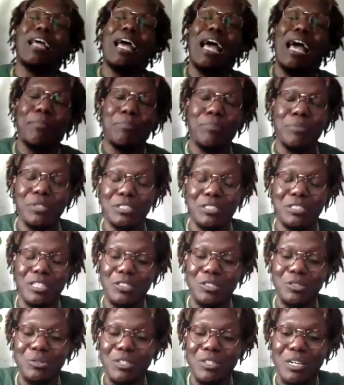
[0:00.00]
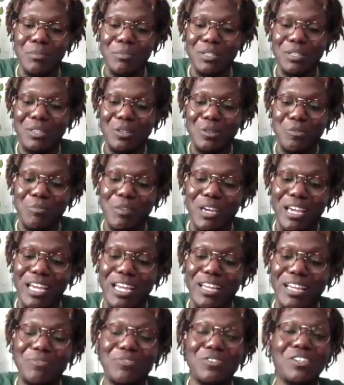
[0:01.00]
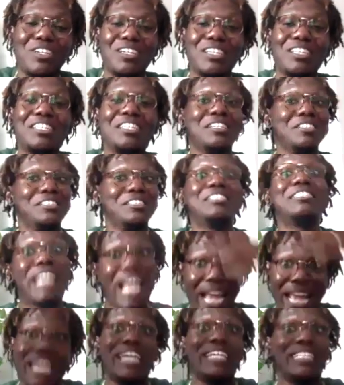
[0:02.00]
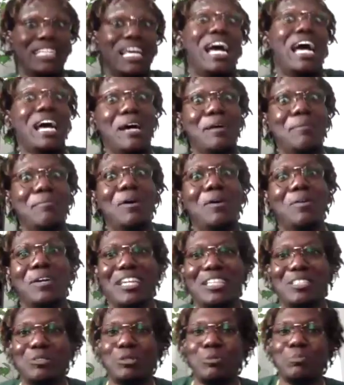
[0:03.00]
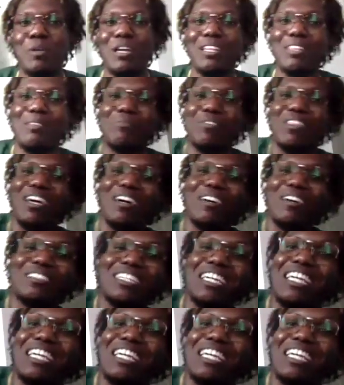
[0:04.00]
I appreciate you coming through, man, for the second time on Introspective Thoughts.